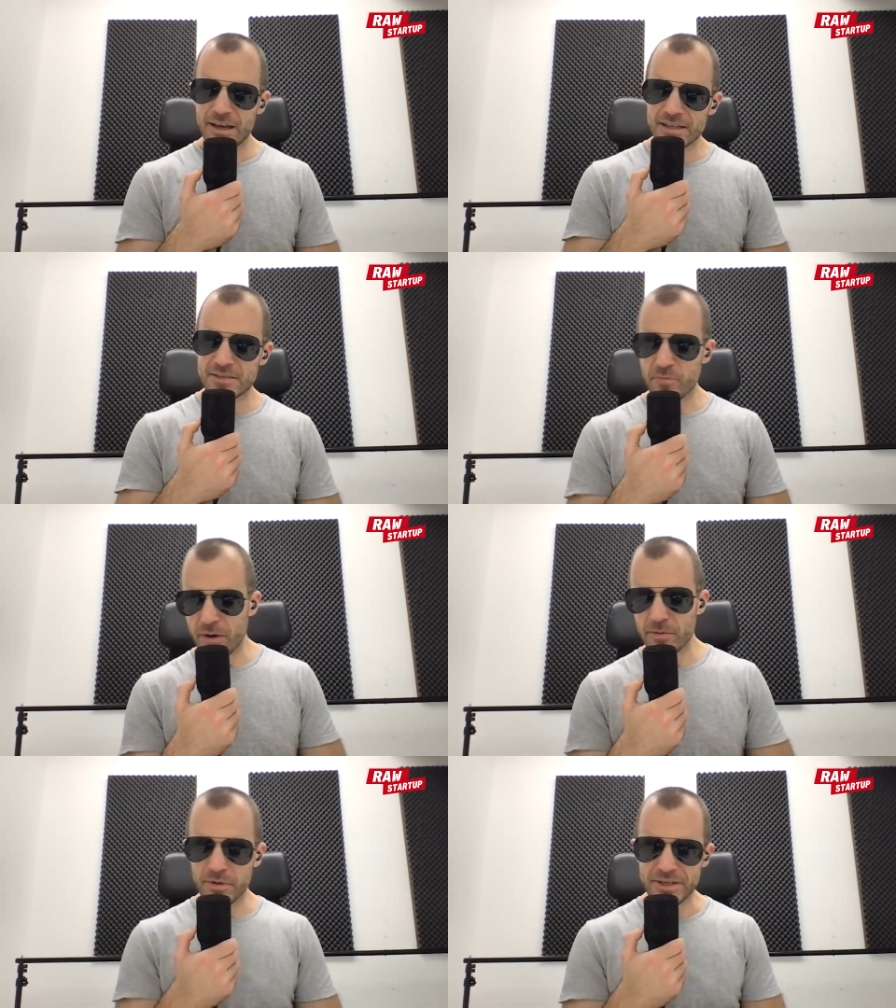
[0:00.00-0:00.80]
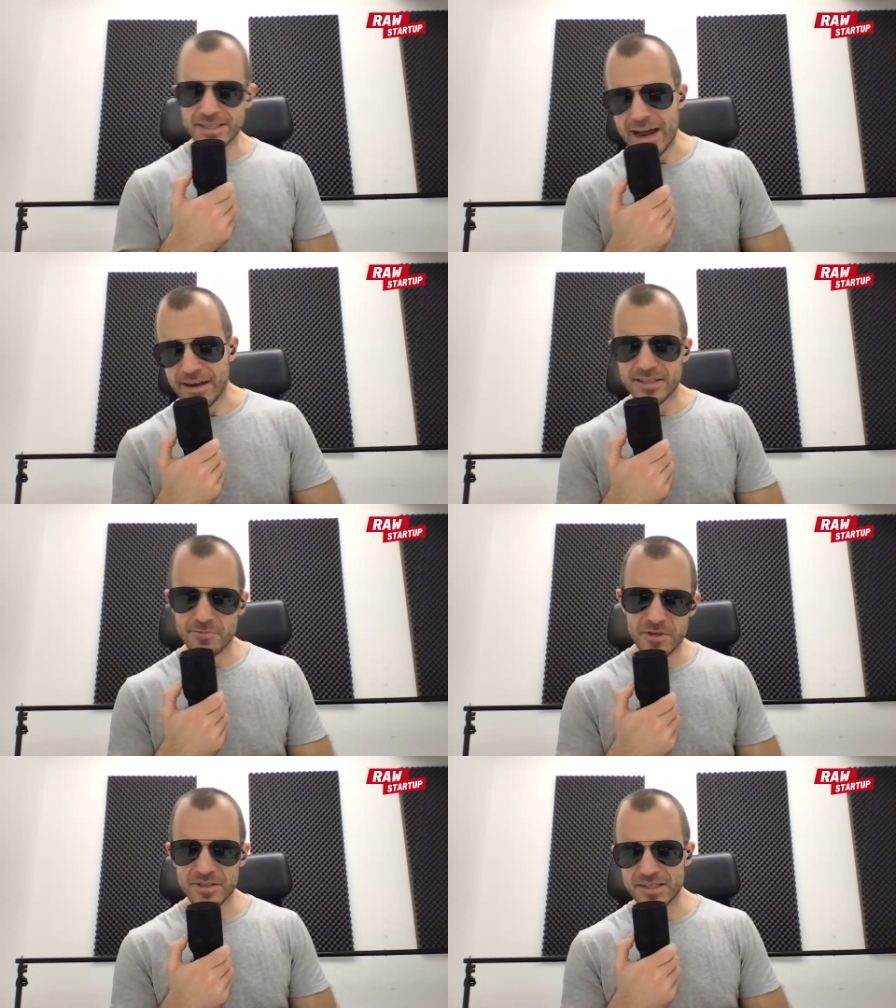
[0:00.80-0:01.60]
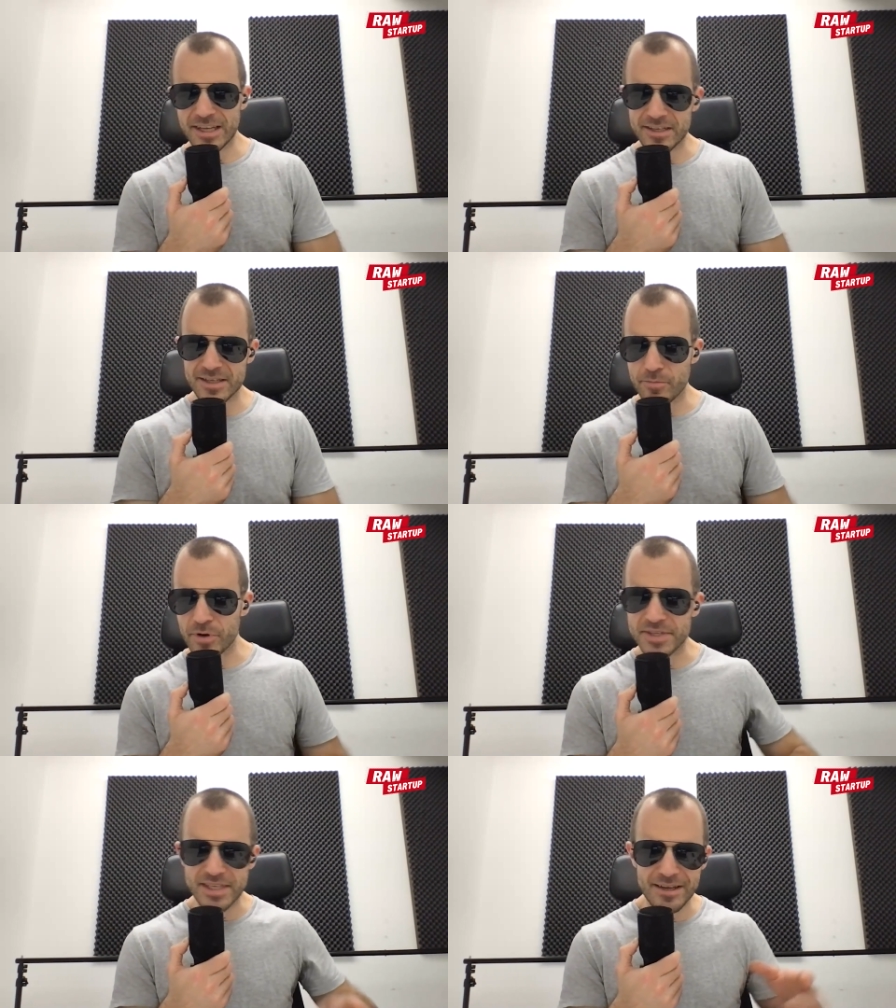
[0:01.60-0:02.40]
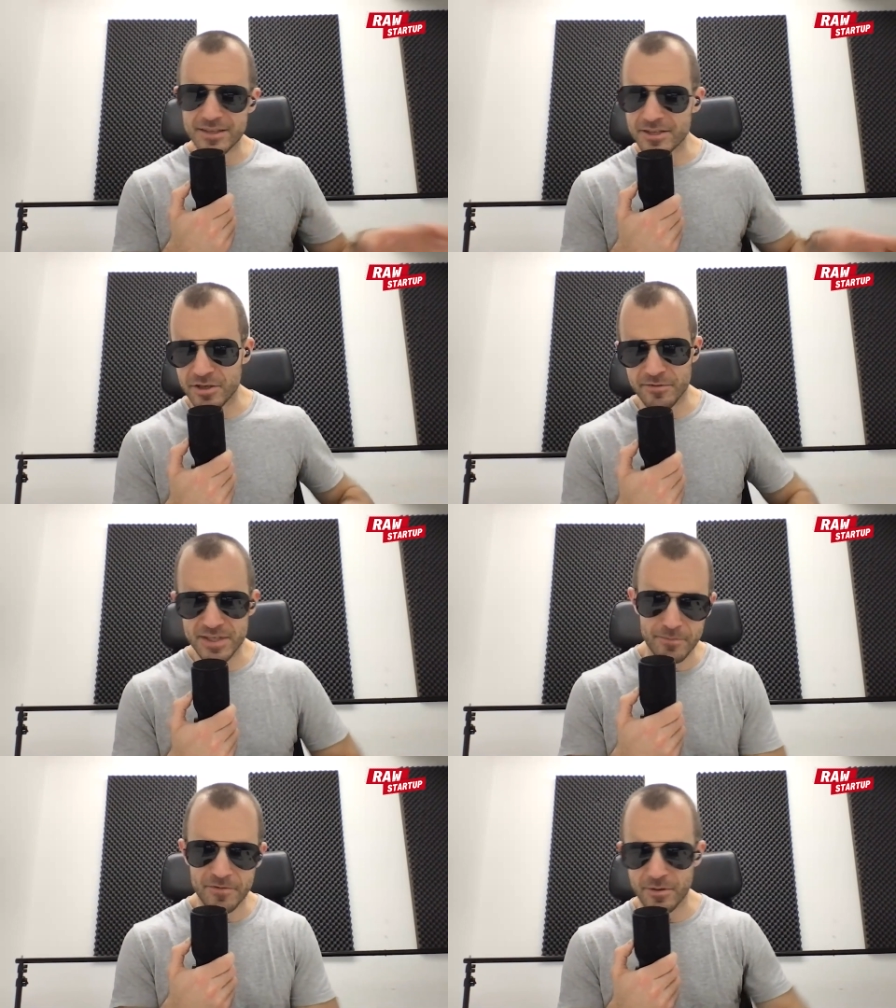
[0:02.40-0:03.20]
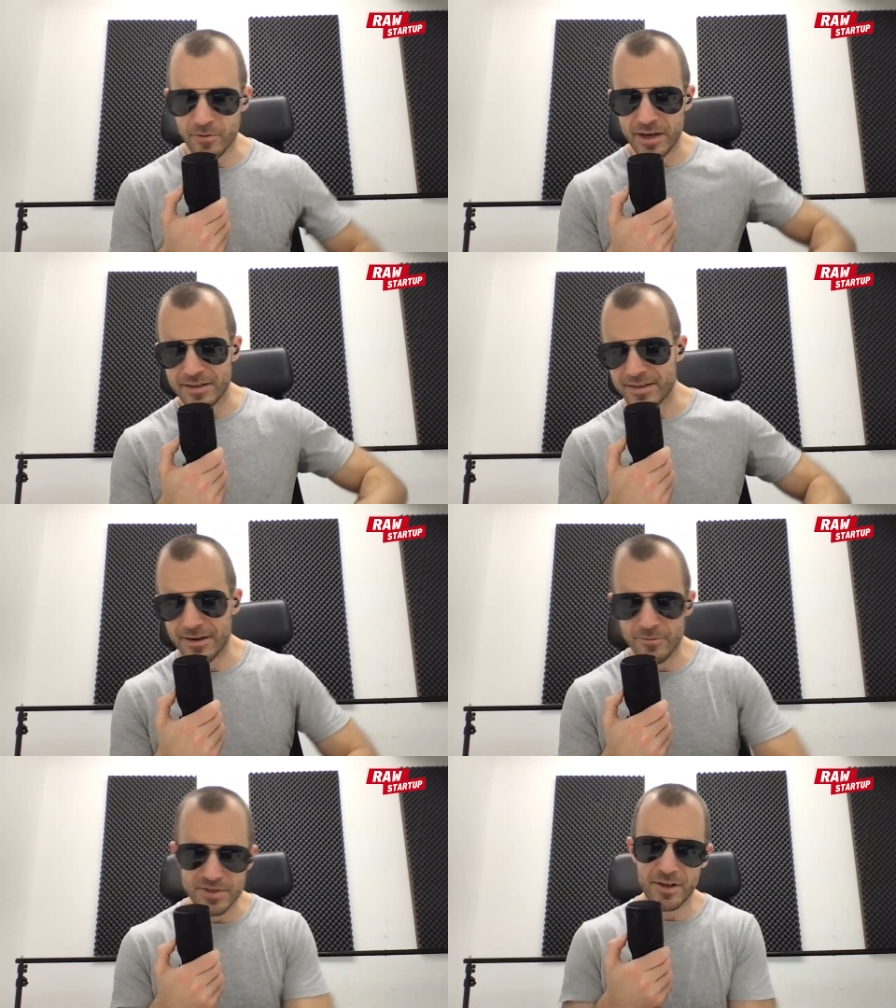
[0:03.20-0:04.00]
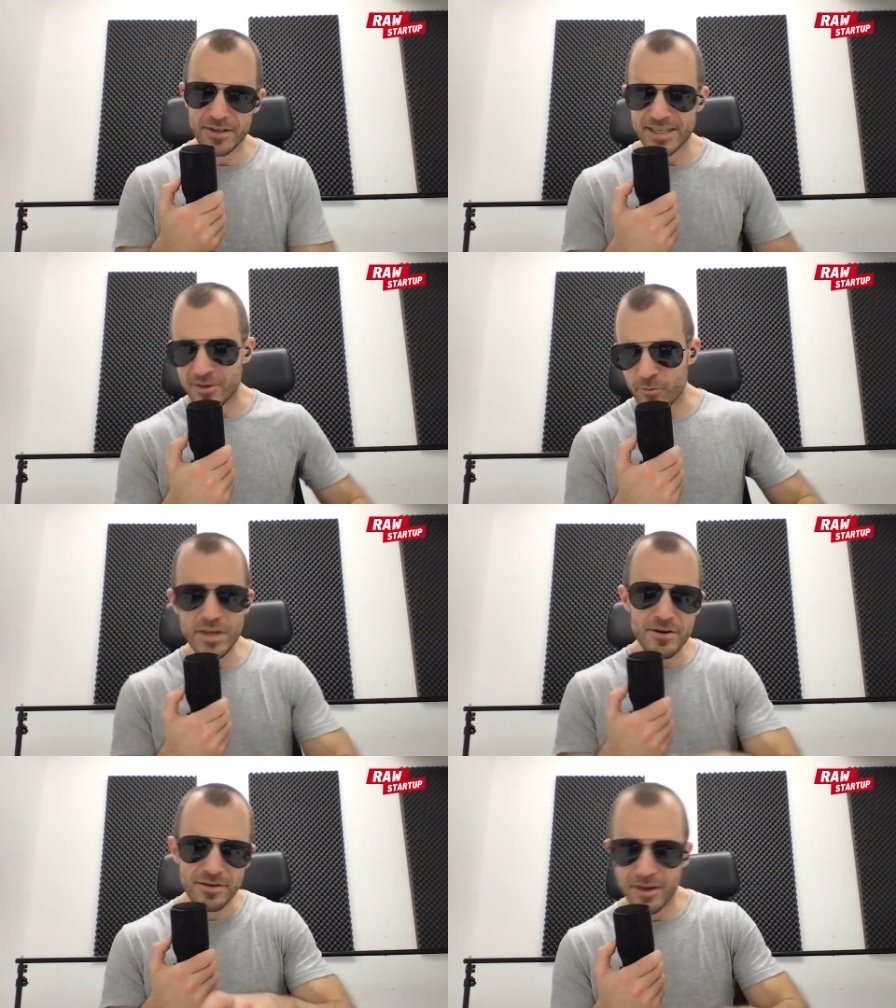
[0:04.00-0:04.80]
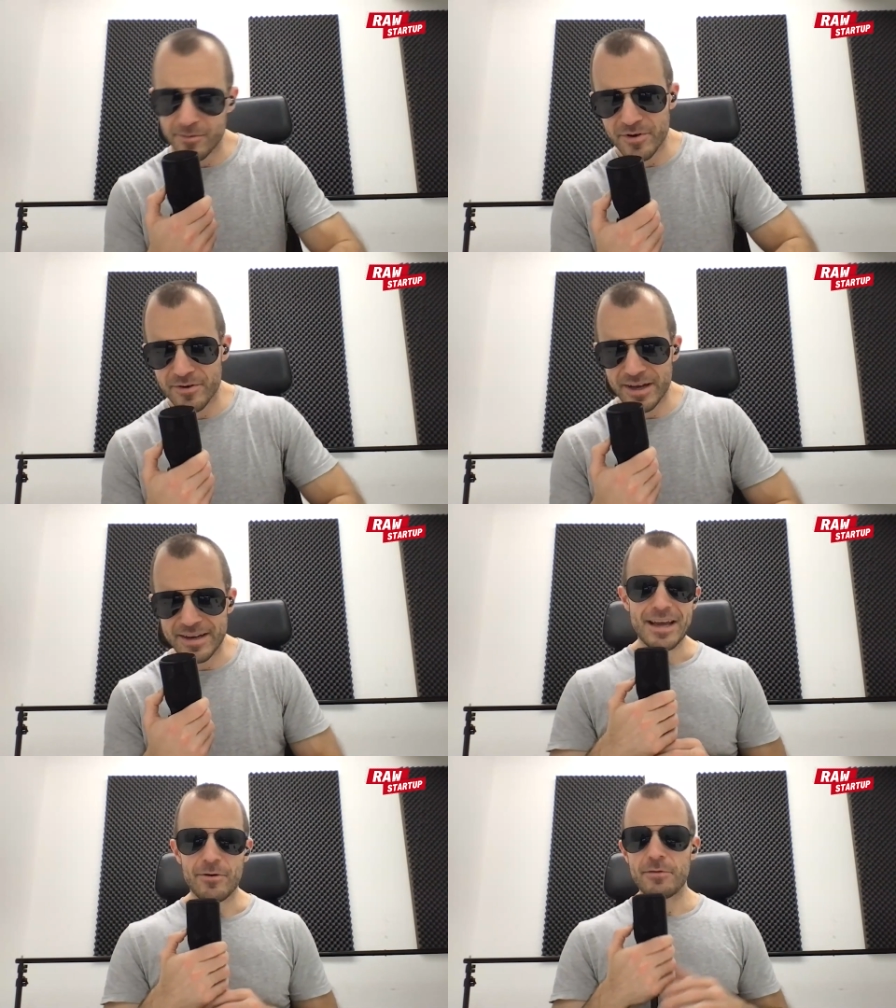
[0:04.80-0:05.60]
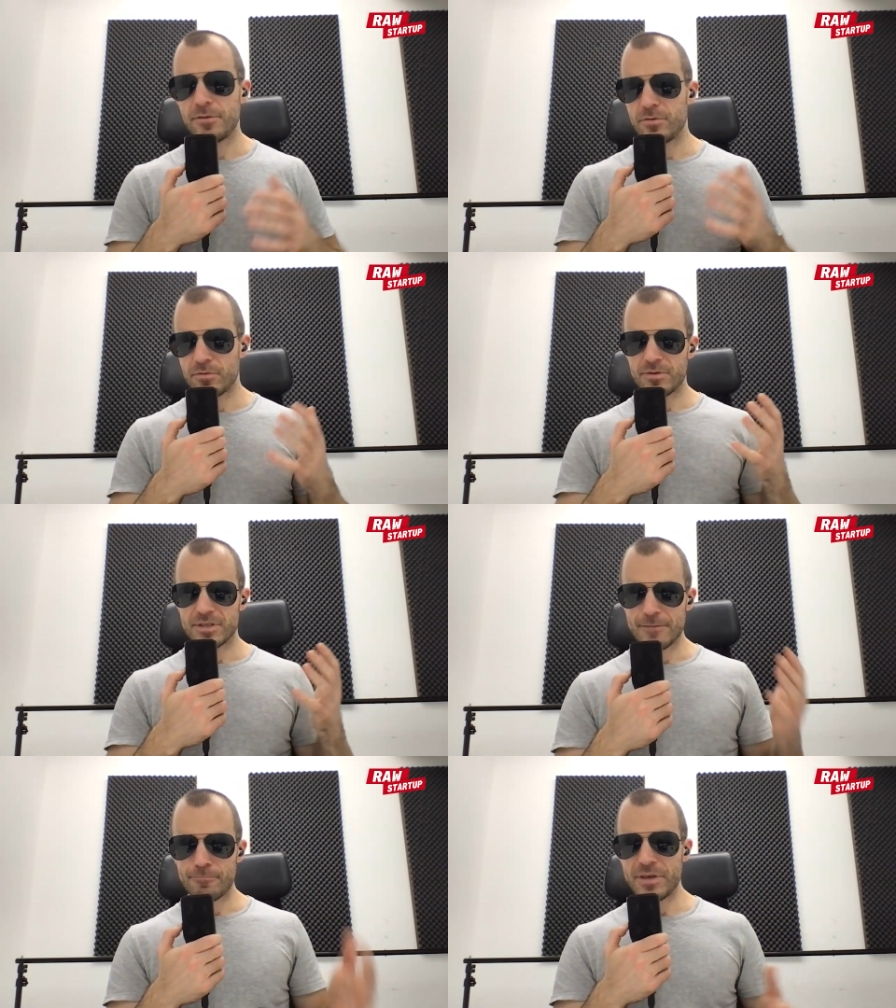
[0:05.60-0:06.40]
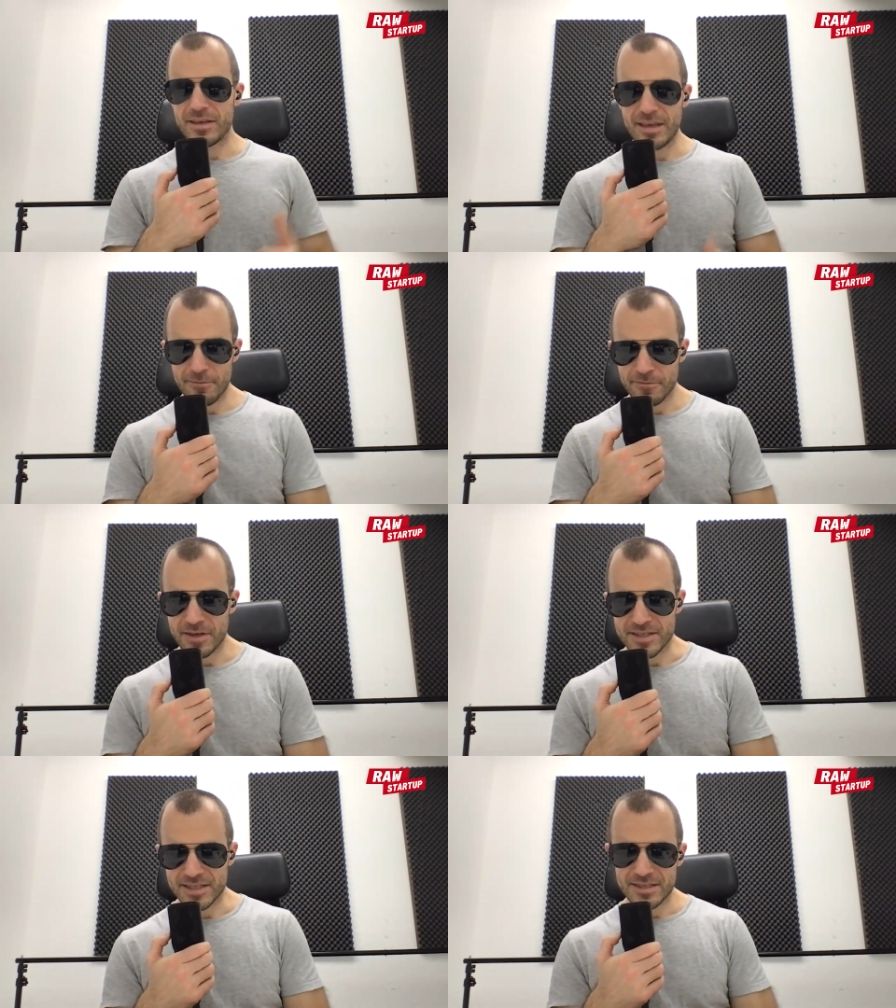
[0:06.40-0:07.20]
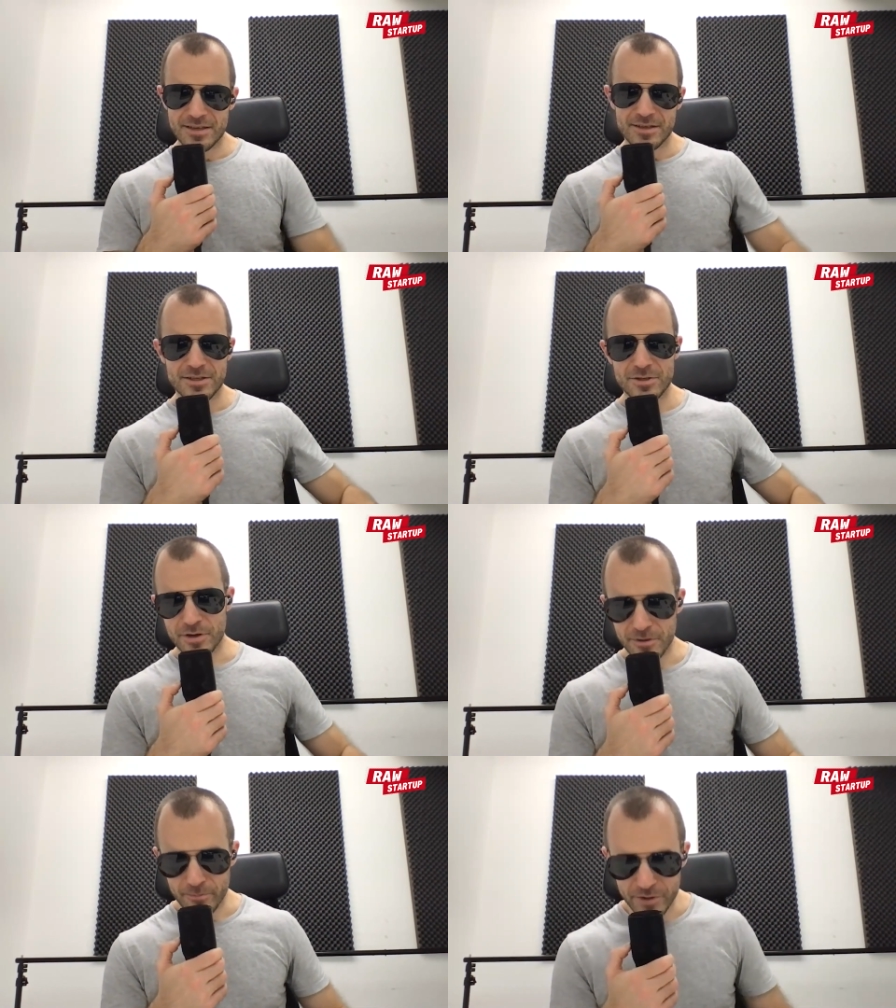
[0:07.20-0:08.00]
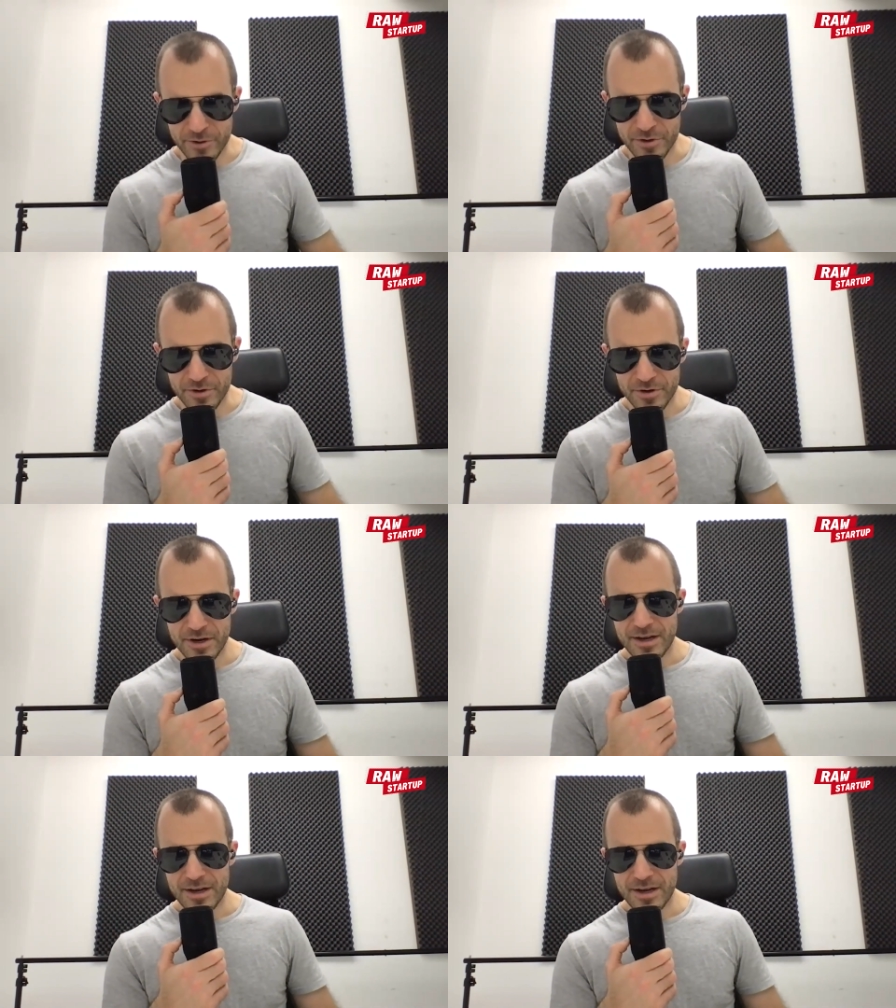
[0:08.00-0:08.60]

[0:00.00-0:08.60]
that's probably tax because it's like some percentage of something right and that results in a weird number right now if you simply give this to a computer